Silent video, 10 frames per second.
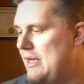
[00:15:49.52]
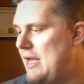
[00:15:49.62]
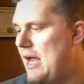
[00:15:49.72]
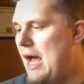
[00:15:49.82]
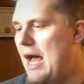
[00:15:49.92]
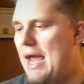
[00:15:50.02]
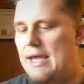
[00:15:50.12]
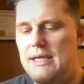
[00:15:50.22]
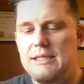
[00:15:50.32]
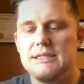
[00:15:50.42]

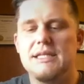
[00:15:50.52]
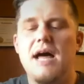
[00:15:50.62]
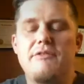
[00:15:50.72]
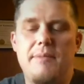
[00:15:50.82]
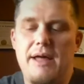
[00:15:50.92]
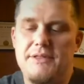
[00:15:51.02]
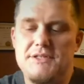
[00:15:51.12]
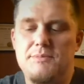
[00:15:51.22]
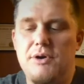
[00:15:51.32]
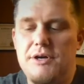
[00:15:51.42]
I love about this
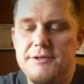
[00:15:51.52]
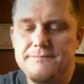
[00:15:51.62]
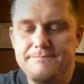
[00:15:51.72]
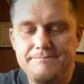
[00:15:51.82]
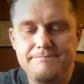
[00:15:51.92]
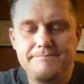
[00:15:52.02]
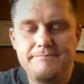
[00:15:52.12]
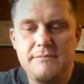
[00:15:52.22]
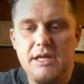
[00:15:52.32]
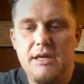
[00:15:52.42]
book
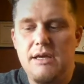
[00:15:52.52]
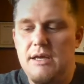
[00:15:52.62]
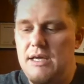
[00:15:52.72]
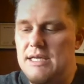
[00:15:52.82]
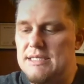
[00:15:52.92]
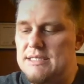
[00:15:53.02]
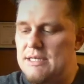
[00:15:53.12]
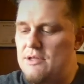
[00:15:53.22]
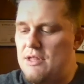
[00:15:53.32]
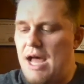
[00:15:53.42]
is
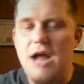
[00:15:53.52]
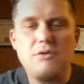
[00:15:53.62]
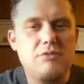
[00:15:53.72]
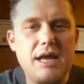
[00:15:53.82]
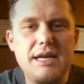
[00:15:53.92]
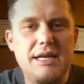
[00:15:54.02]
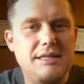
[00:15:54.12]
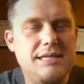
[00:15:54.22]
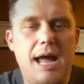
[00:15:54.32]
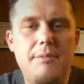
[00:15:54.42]
I read it at a
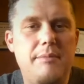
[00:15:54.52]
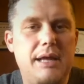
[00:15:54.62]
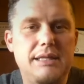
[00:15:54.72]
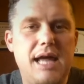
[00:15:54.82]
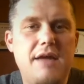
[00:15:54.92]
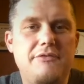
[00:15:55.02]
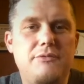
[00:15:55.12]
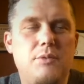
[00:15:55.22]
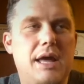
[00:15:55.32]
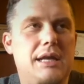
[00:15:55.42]
time in my life
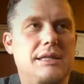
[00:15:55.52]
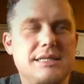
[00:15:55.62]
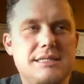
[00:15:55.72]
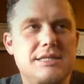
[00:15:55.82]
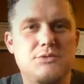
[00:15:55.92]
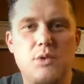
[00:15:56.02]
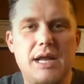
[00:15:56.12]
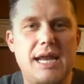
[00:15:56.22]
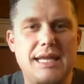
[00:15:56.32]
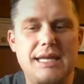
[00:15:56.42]
when this is what
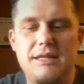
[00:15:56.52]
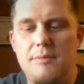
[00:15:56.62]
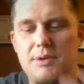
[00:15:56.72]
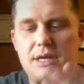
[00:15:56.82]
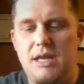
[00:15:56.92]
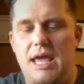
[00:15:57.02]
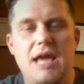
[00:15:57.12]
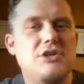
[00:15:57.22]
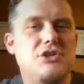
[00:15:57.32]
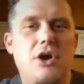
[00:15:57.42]
I needed to be
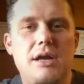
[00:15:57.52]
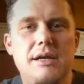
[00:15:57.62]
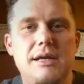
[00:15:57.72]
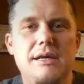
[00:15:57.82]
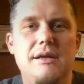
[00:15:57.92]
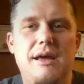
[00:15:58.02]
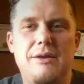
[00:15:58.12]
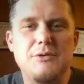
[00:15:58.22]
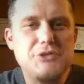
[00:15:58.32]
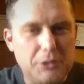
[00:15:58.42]
engaged on, and it
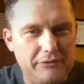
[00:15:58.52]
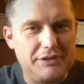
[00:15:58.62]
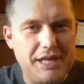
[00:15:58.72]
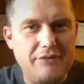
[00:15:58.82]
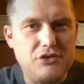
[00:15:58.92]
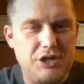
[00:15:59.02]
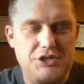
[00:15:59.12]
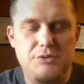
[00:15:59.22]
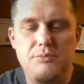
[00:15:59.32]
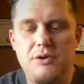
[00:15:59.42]
was sort of a
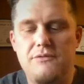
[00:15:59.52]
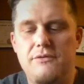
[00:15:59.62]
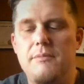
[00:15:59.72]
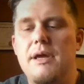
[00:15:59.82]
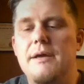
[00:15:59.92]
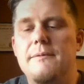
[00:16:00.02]
life-changing book for me.